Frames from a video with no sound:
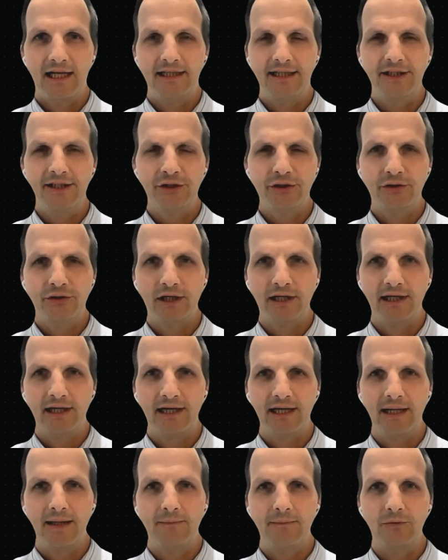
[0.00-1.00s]
lesion
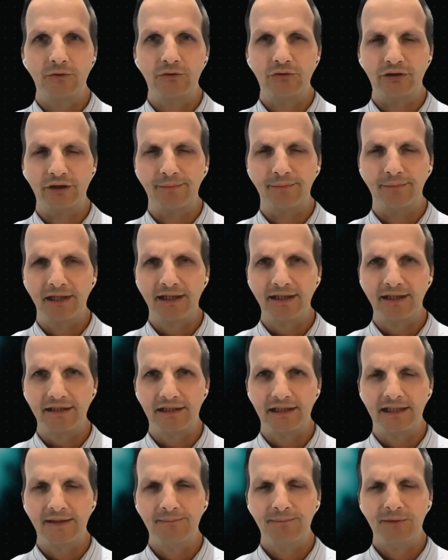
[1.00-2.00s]

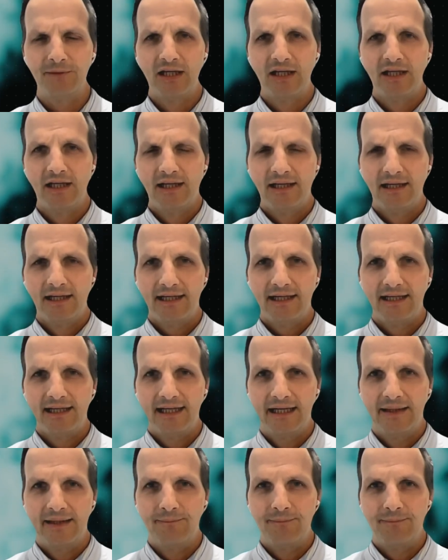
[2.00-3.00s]
durability.
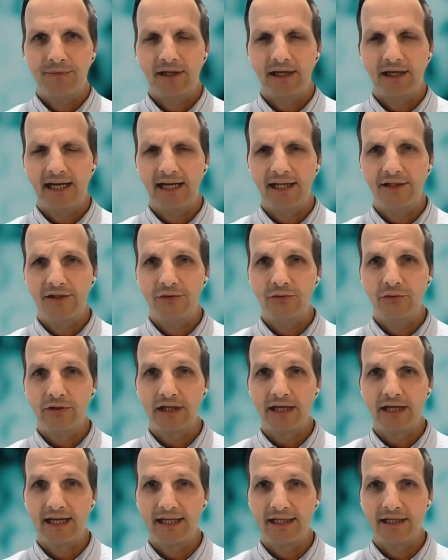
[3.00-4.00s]
And
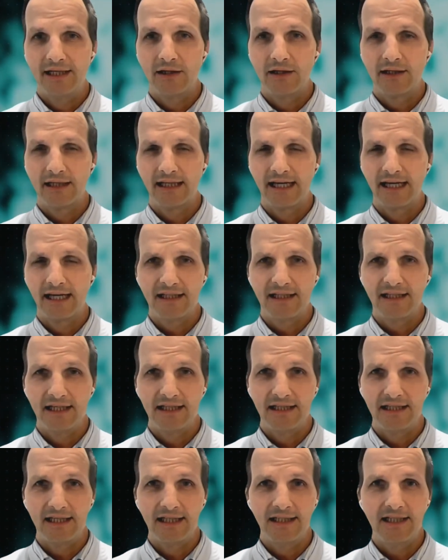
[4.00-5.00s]
you can get
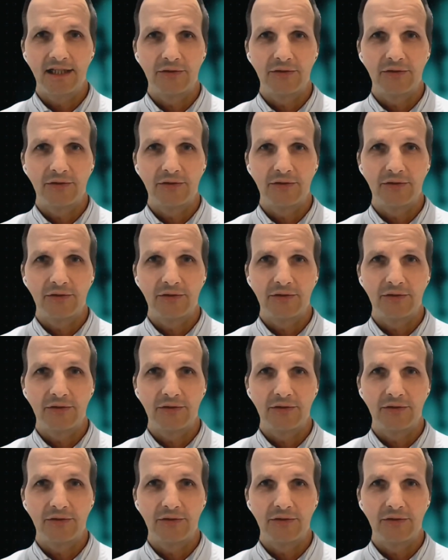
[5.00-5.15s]
it